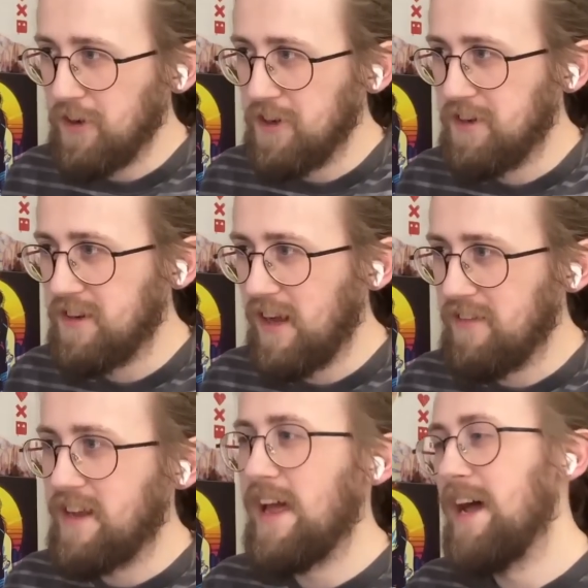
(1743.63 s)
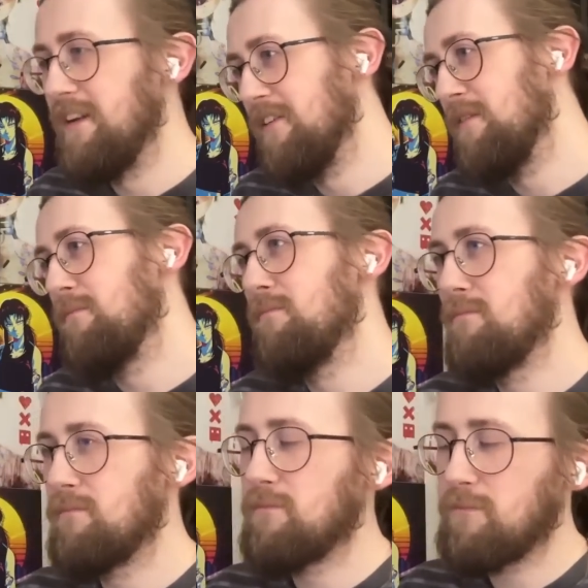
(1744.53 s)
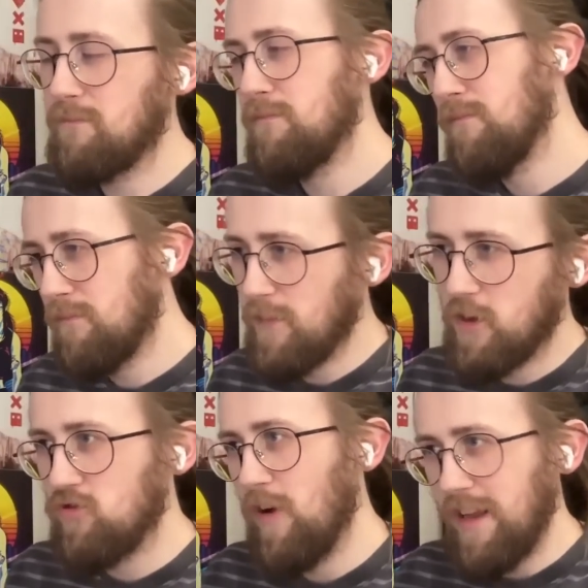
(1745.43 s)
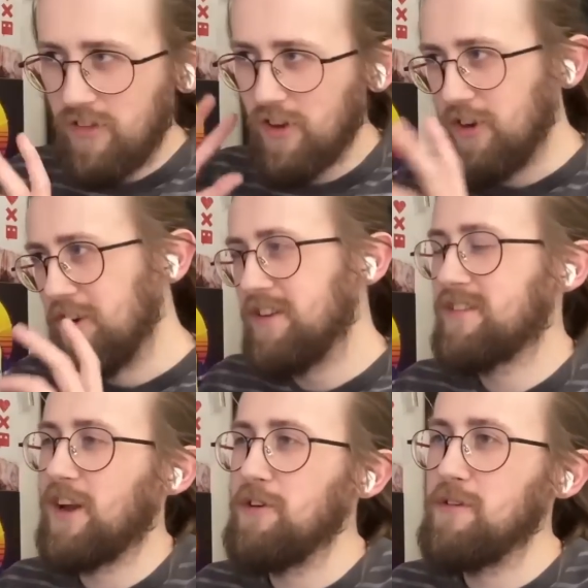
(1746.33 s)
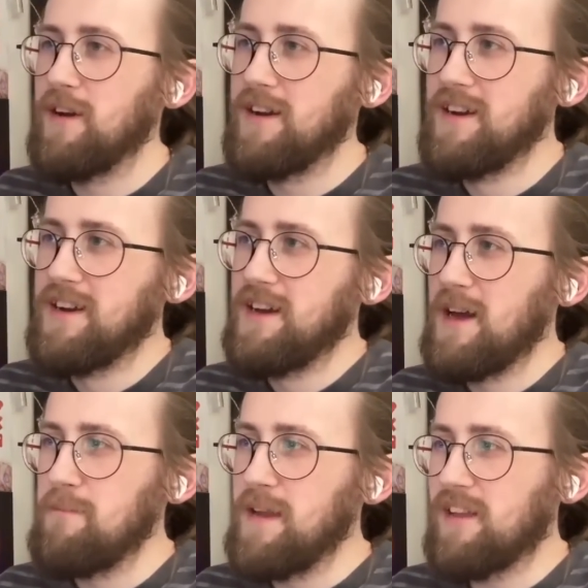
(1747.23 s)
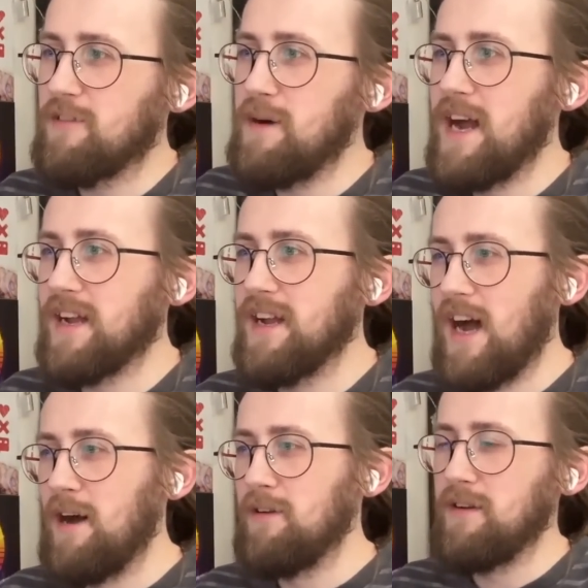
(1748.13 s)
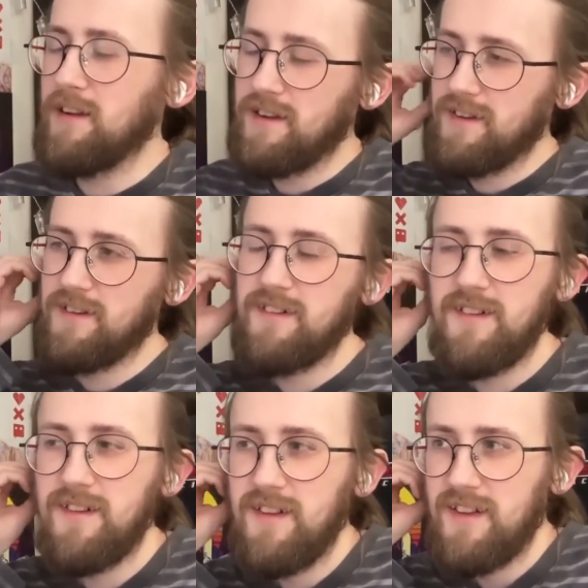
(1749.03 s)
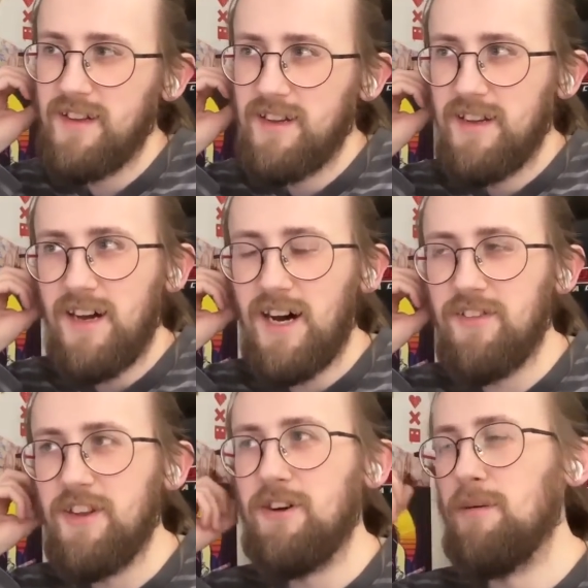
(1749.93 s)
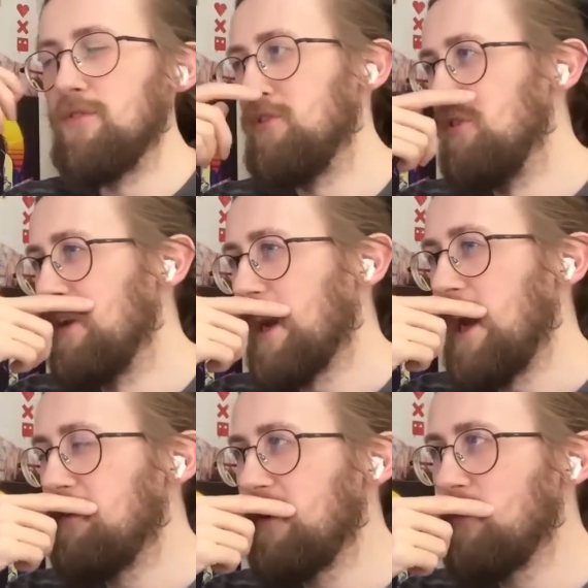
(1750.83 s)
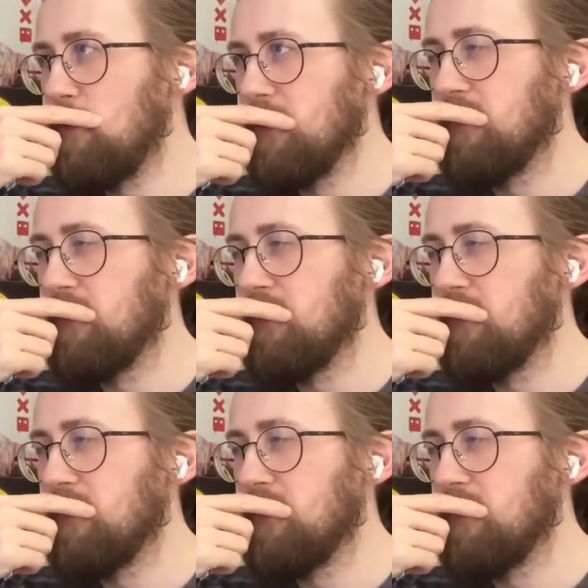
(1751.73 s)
good, and then ended great to good. So, mixed bag. I don't know, I'm torn. I gave season 1 a